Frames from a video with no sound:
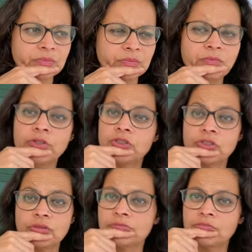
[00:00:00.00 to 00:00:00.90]

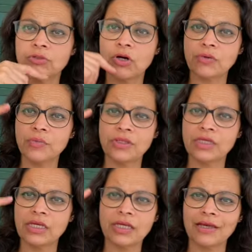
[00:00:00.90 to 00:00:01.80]
which got me
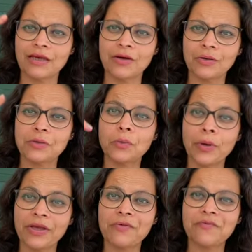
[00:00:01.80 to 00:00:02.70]
thinking on the
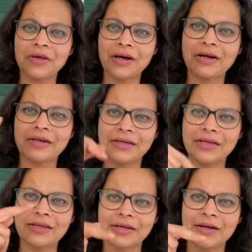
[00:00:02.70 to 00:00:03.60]
way of the garden, and
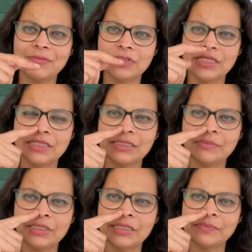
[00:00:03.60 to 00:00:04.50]
I'll come to that in a
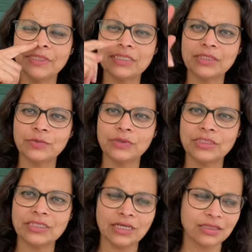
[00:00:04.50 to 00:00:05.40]
minute. Let me tell you what the
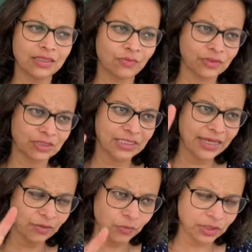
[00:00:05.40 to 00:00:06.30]
second thing was. The
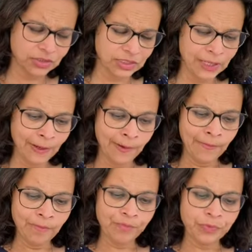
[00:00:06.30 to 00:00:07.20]
second was
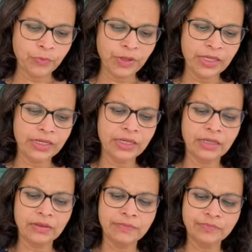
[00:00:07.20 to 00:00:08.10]
when
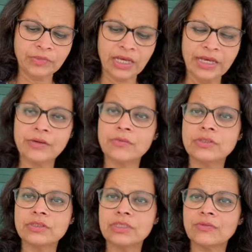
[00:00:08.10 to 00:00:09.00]
I
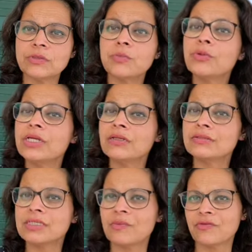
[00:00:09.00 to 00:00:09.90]
was pruning
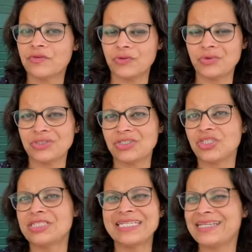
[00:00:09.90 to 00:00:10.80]
some of the roses,
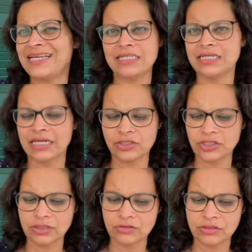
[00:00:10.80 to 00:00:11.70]
just deadheading
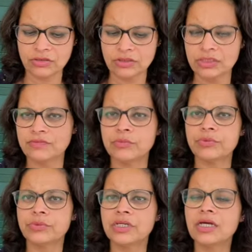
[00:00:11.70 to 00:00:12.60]
actually, not even
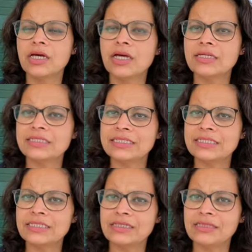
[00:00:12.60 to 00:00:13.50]
pruning,
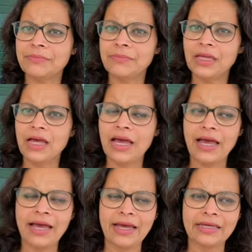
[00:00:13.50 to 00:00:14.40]
deadheading them,
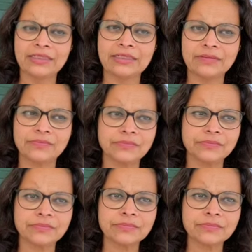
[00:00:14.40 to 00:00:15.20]
and